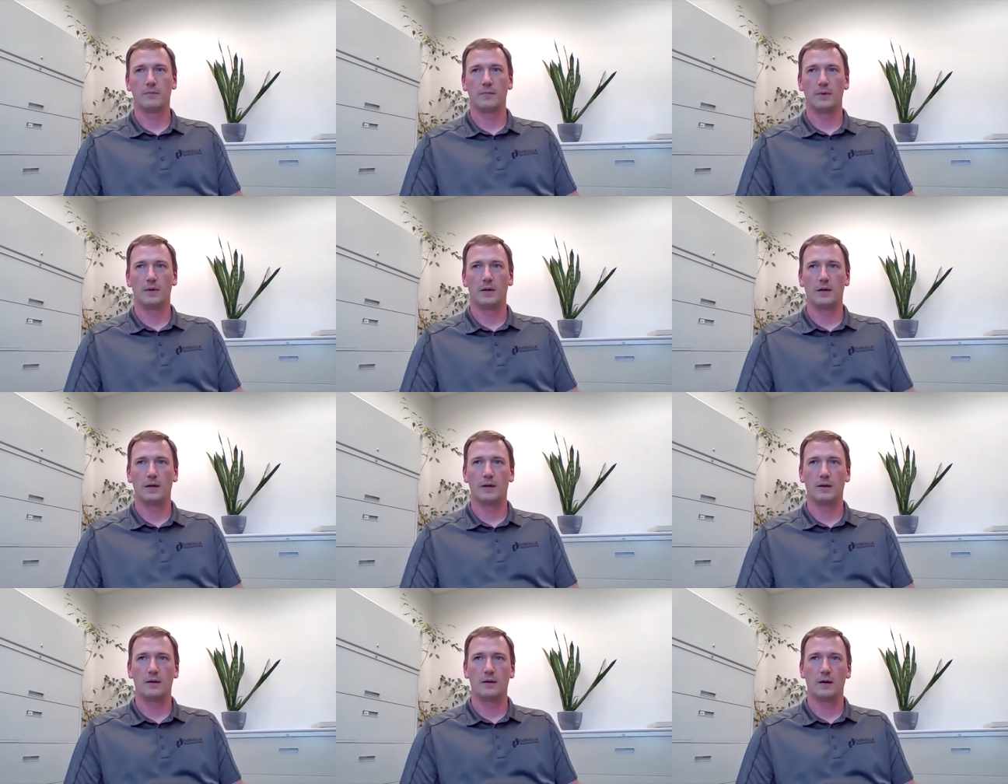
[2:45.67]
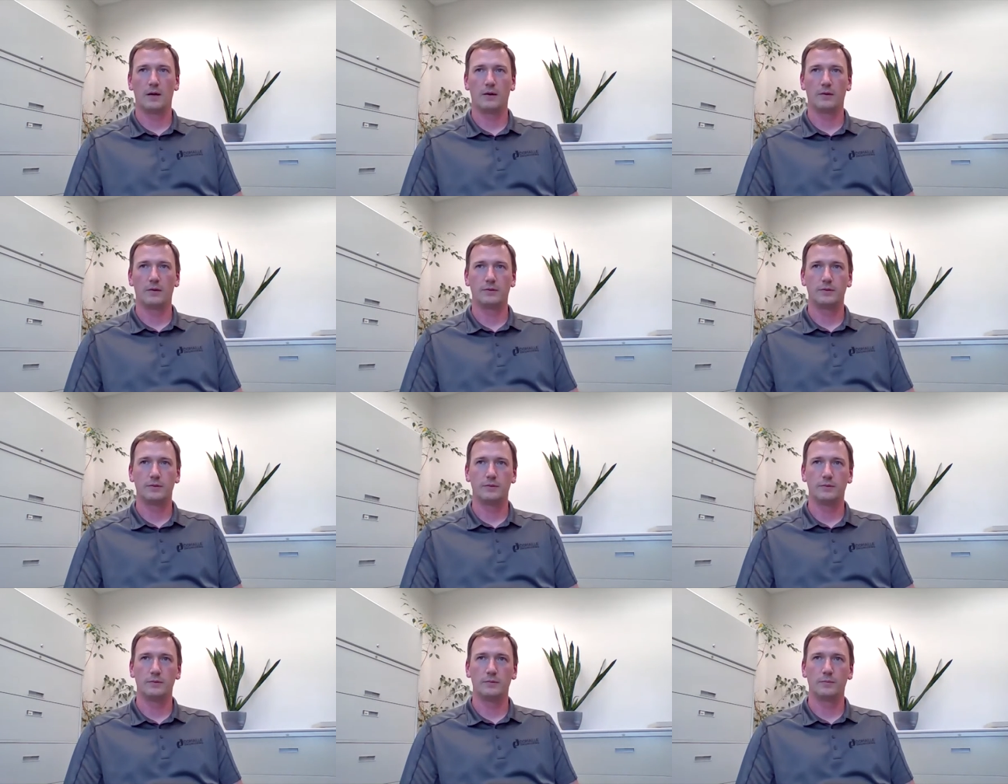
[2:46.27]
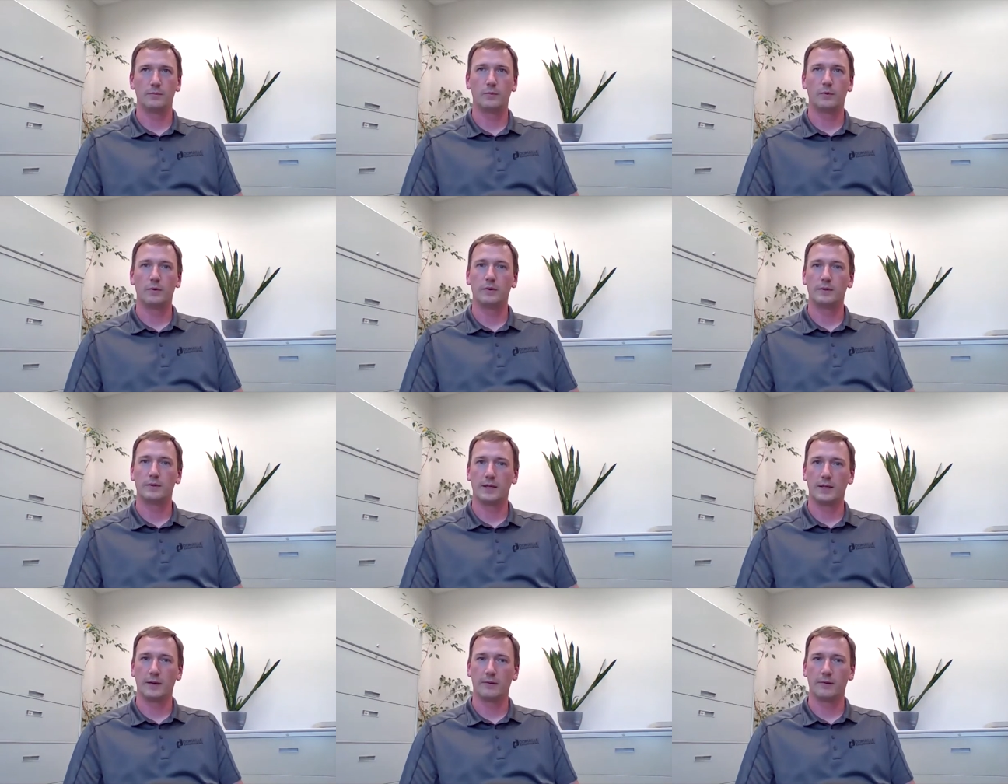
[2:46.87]
on how to put it
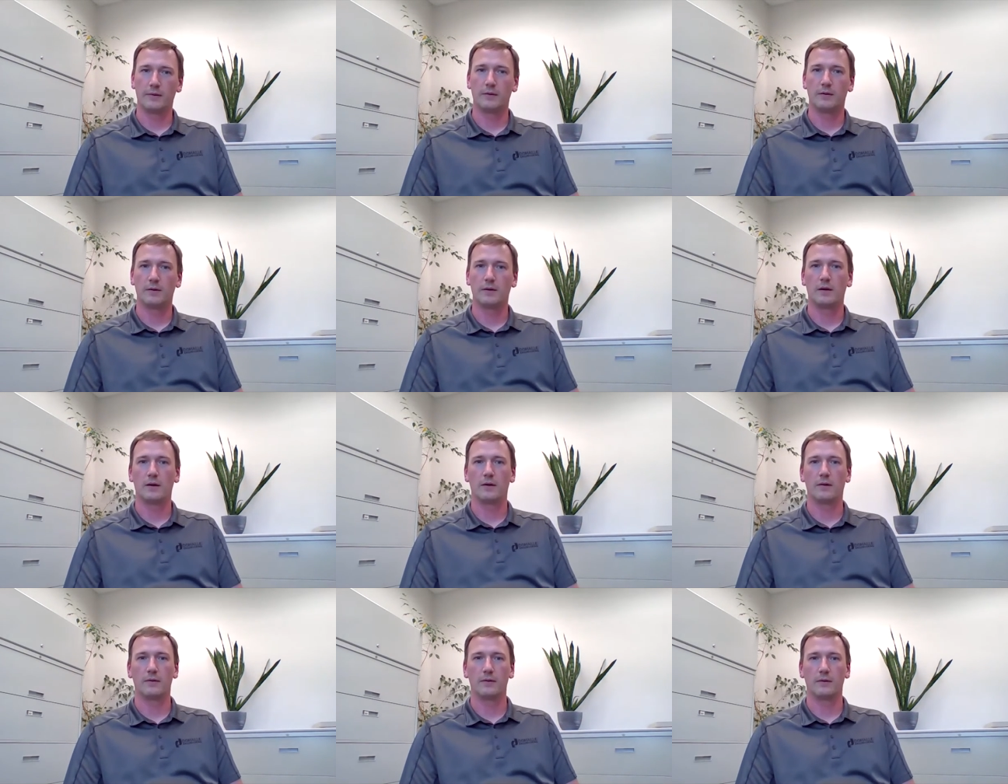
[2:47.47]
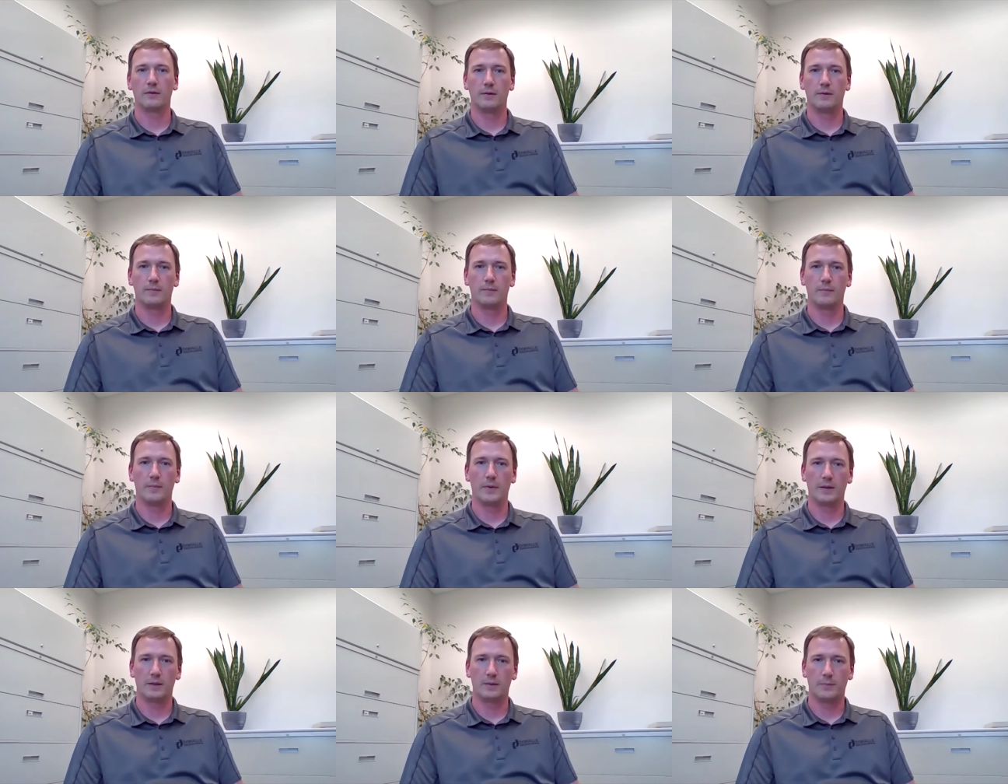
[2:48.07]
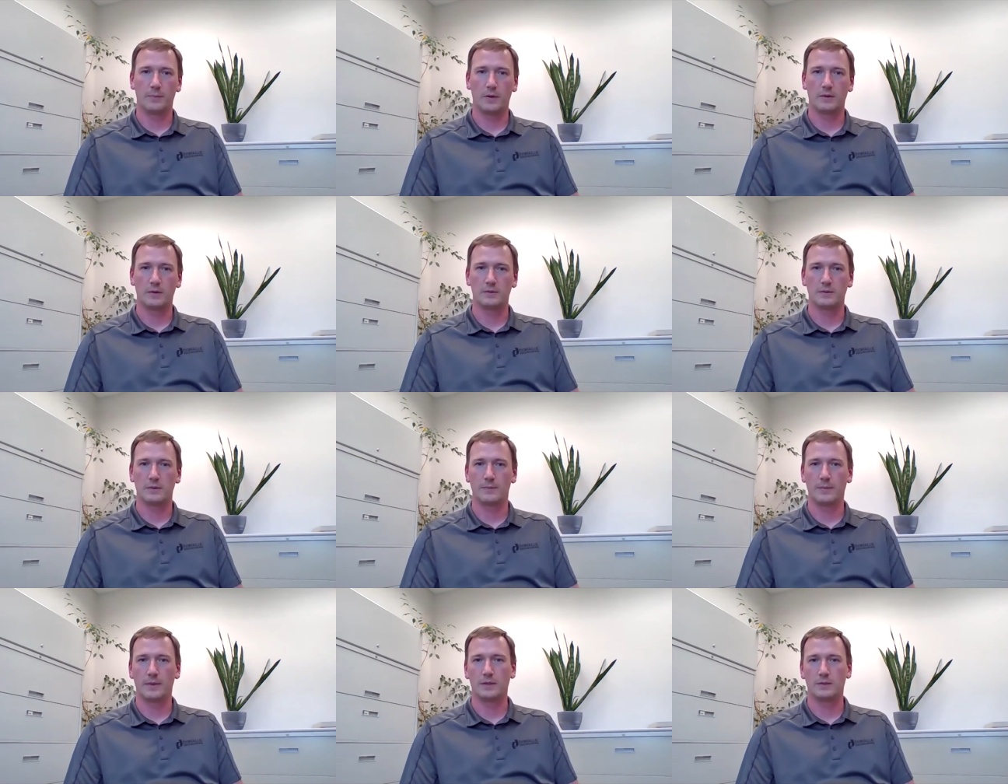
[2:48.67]
together, how to make the parts
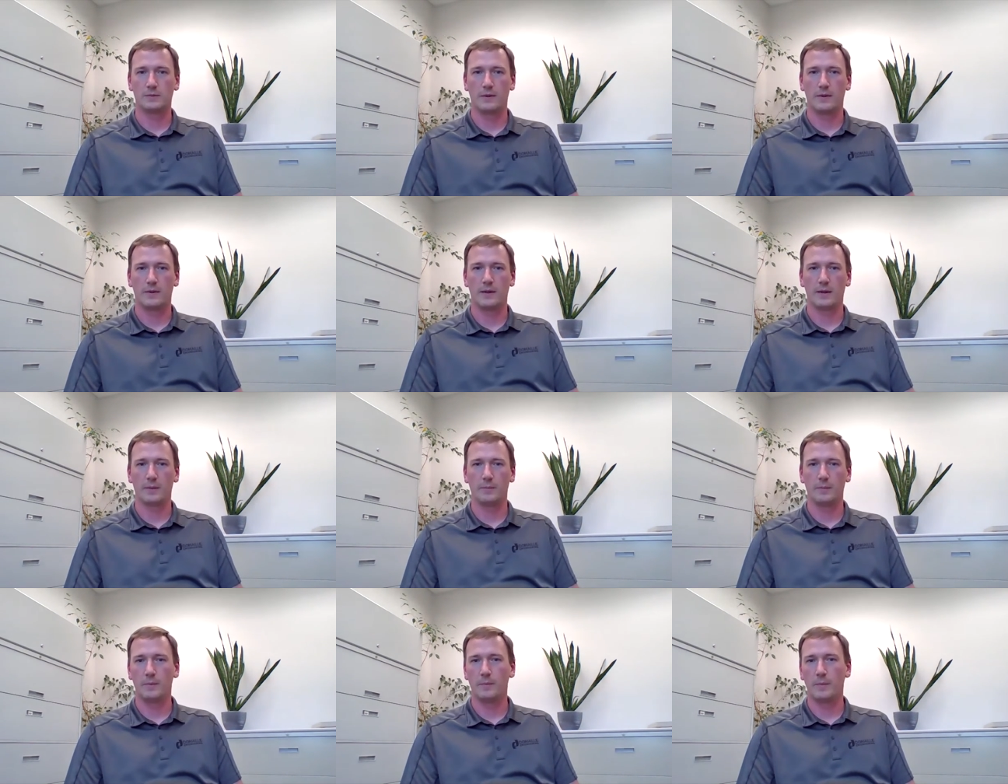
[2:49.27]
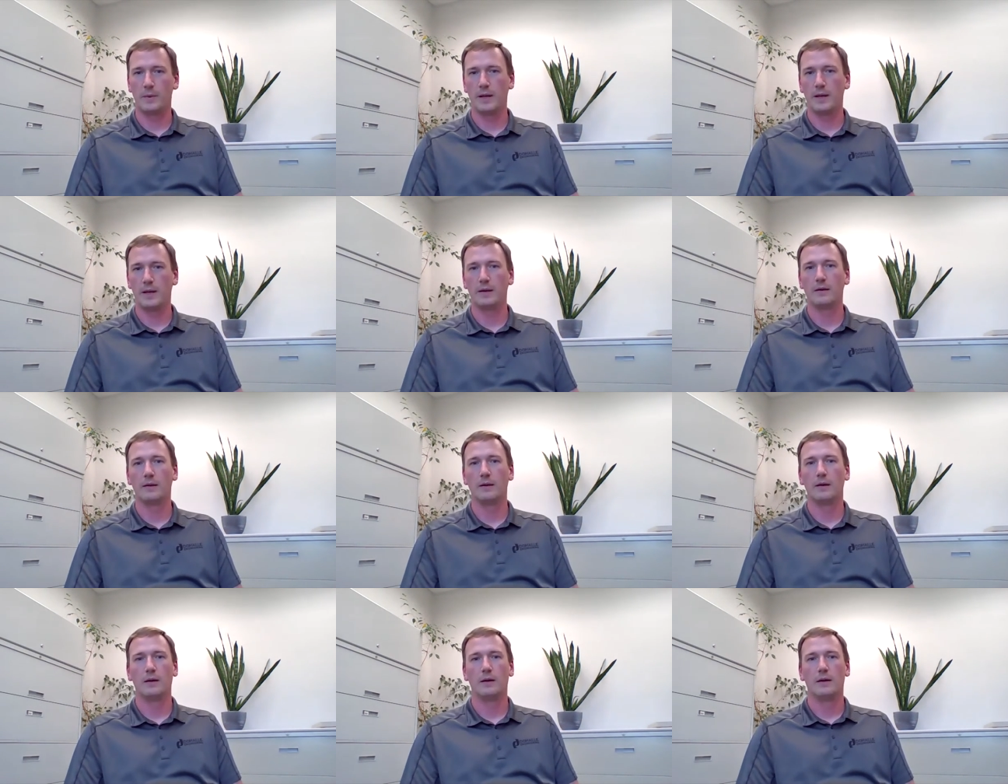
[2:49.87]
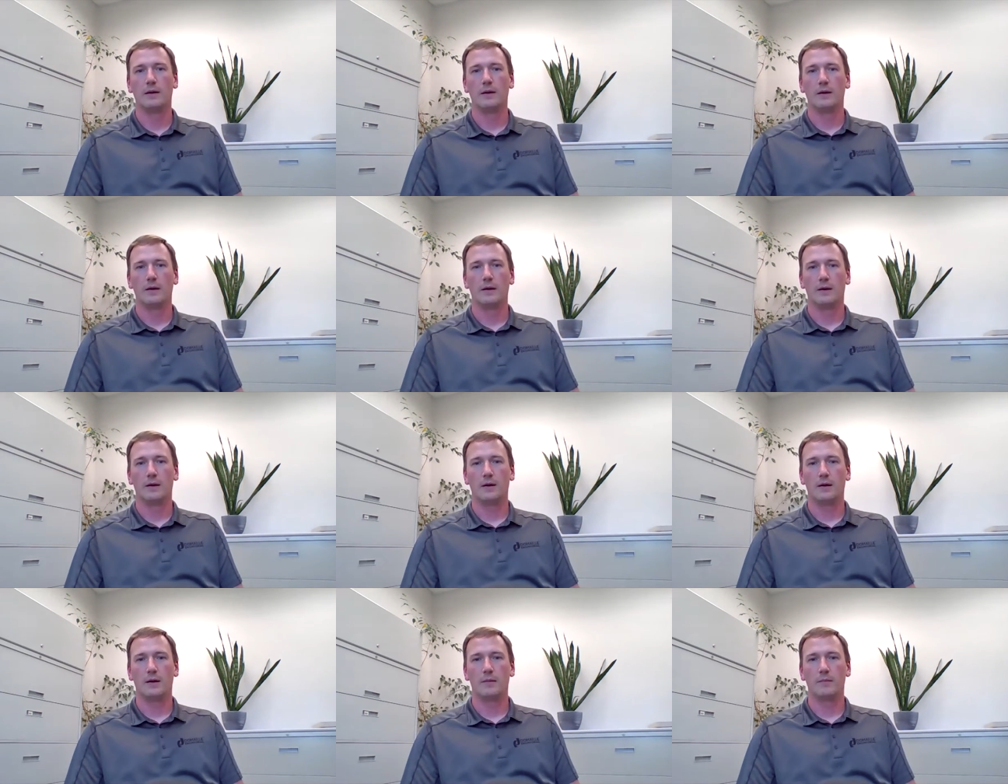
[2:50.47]
the best way they can be made.
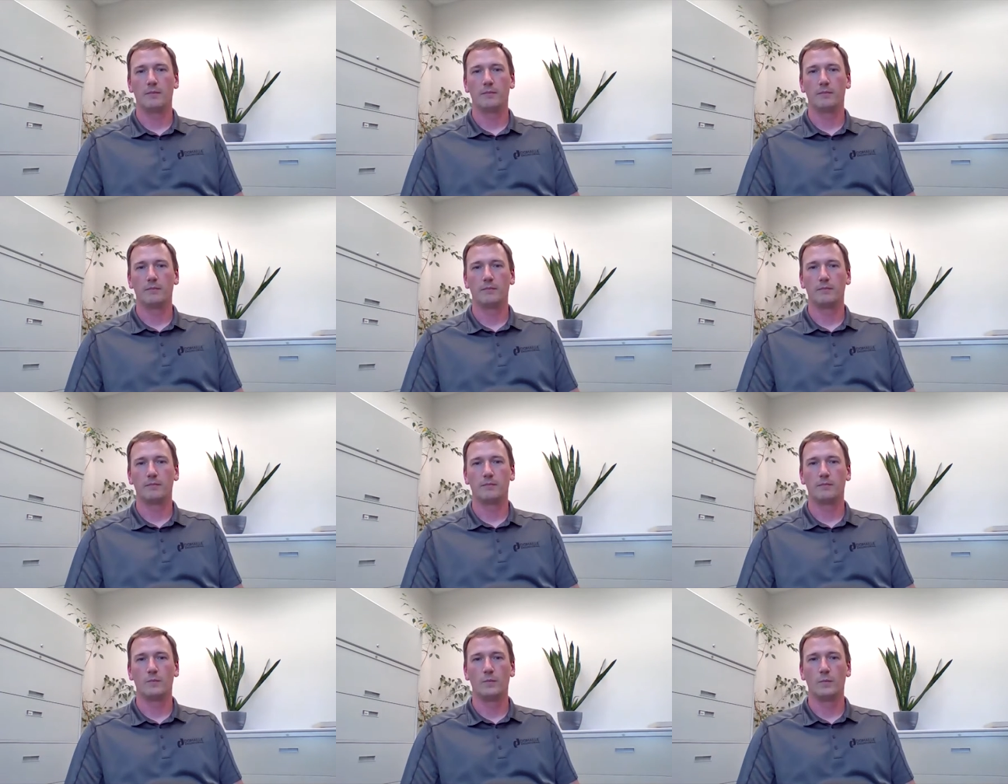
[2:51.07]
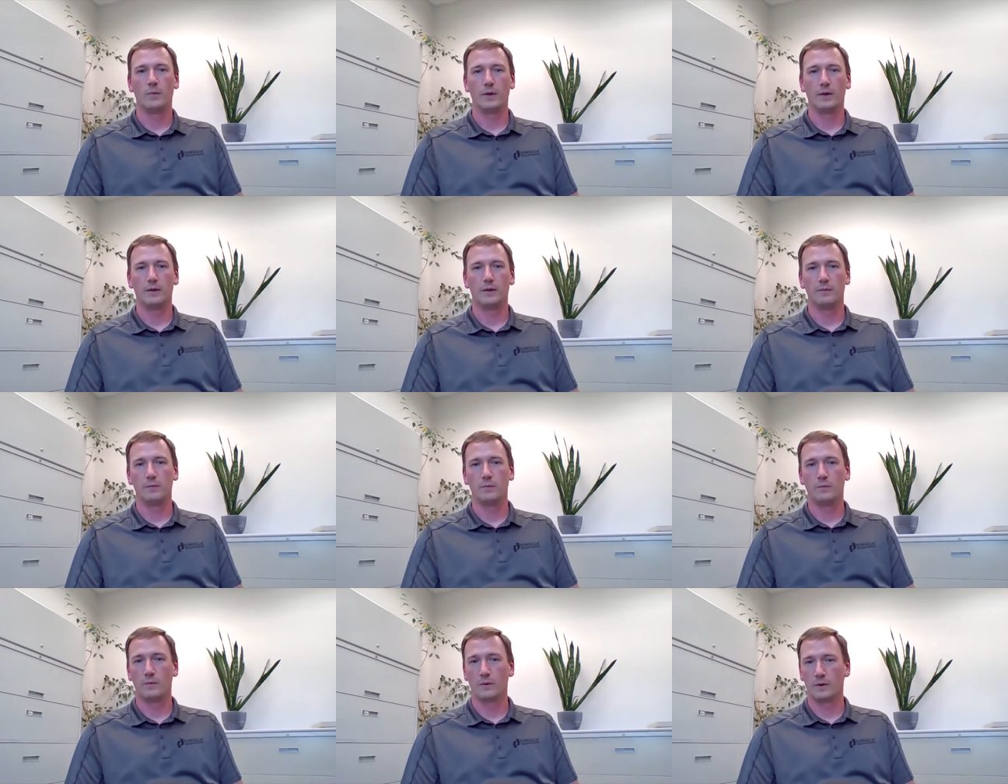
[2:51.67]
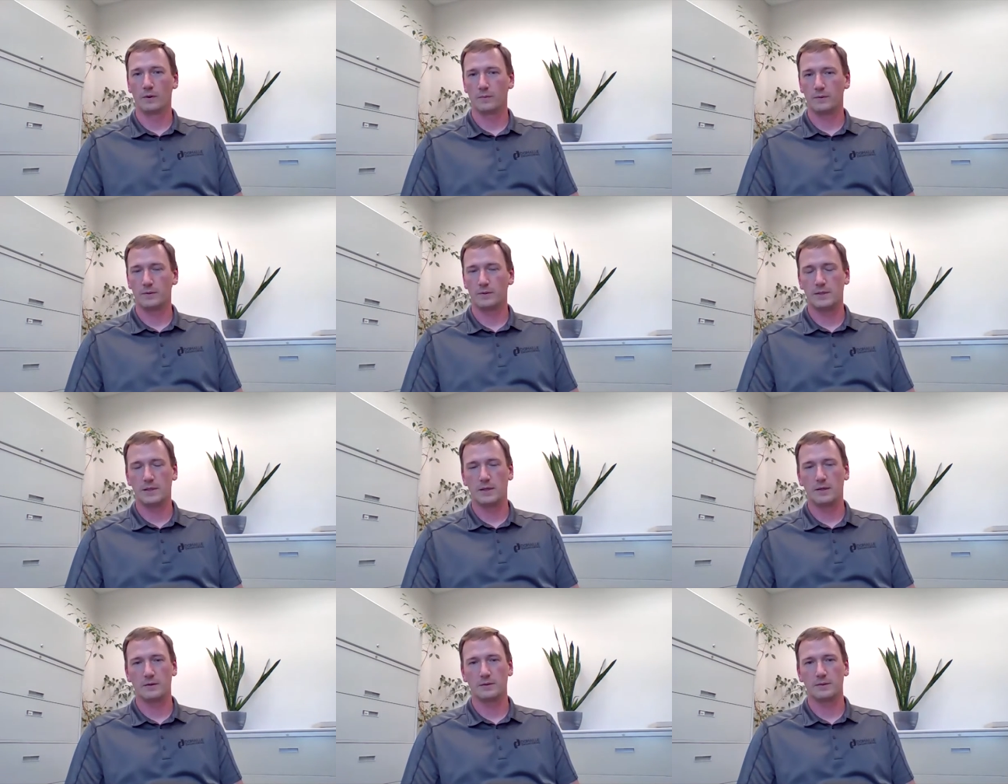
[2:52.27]
We work with
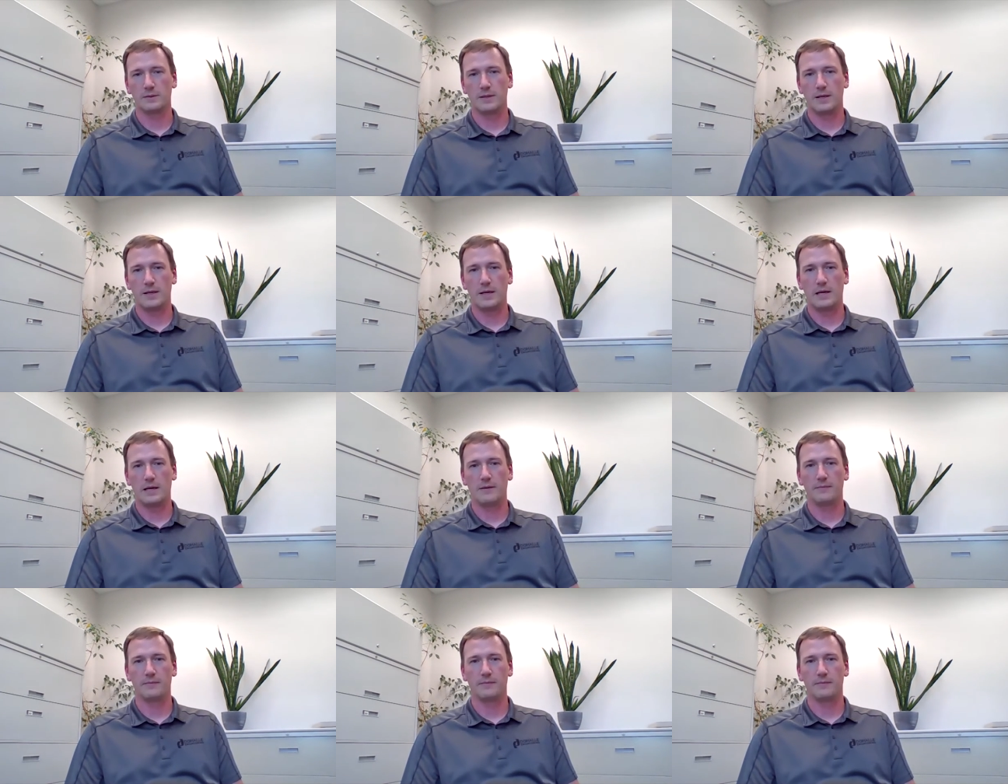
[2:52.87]
sales staff